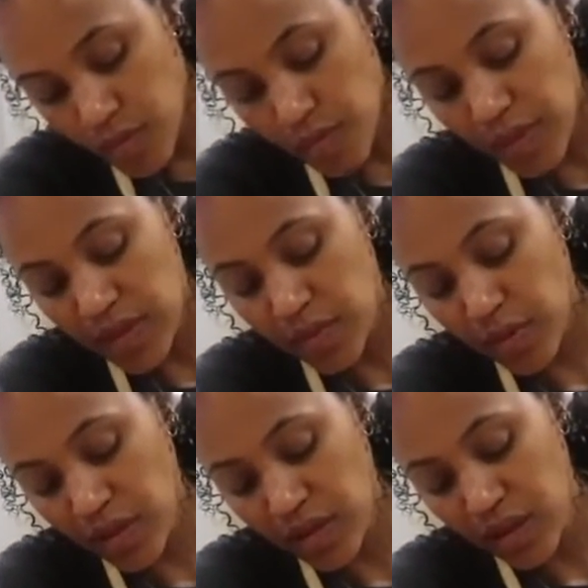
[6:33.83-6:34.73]
Let's
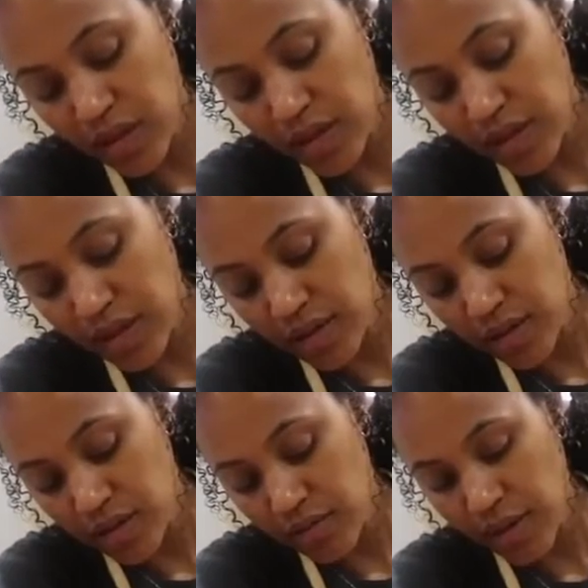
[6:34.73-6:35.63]
bring the heat down
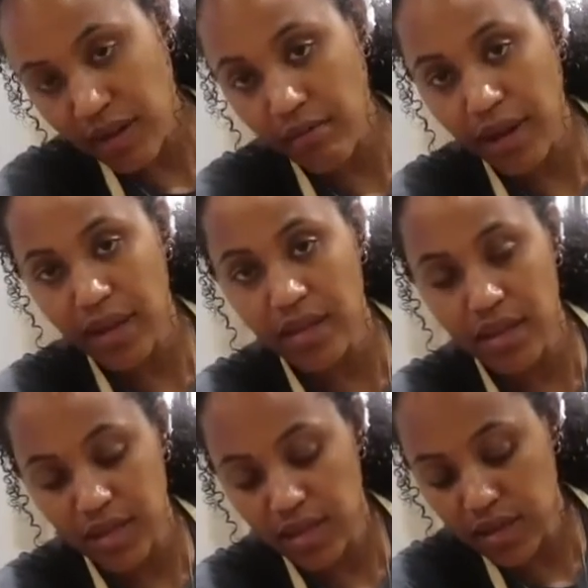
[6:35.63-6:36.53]
to right in
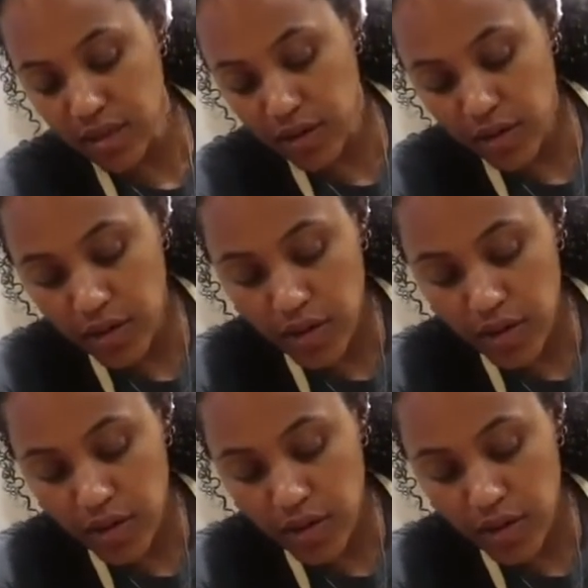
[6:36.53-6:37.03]
the center.